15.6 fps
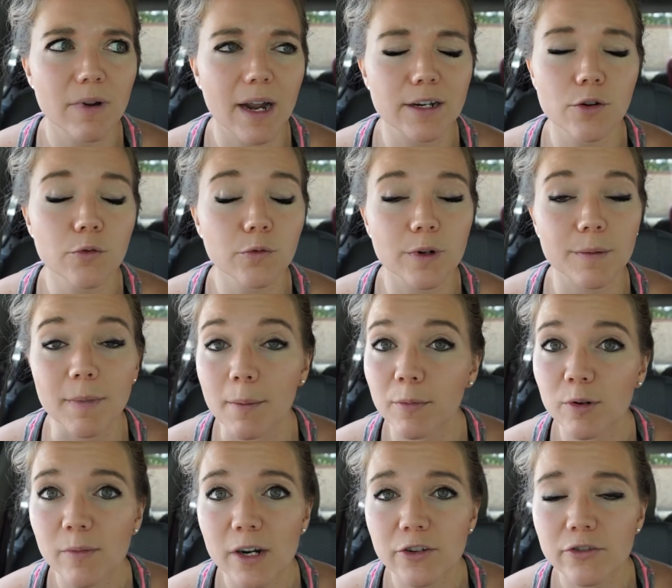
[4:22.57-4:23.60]
I don't
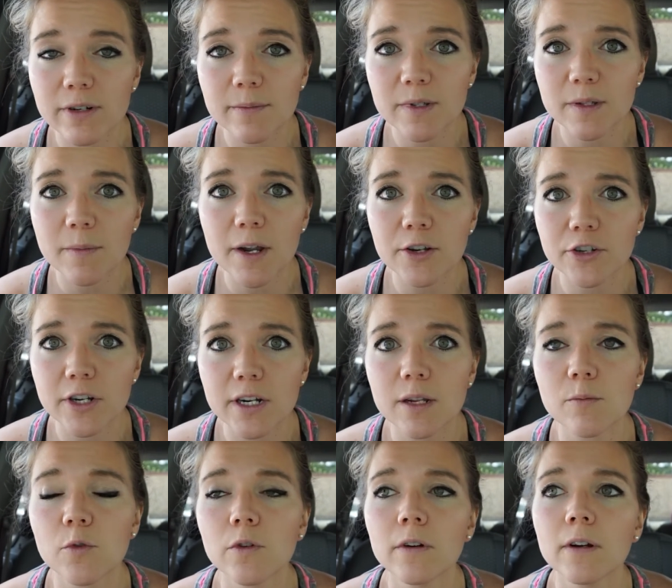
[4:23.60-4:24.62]
remember my dreams much
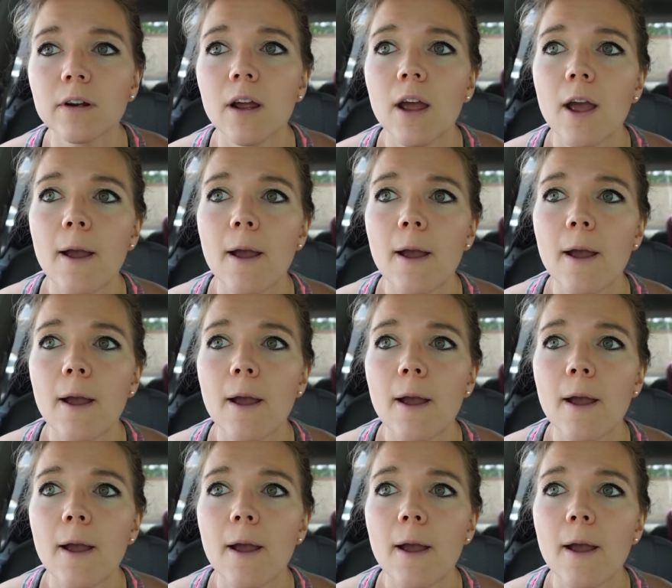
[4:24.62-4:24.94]
anymore,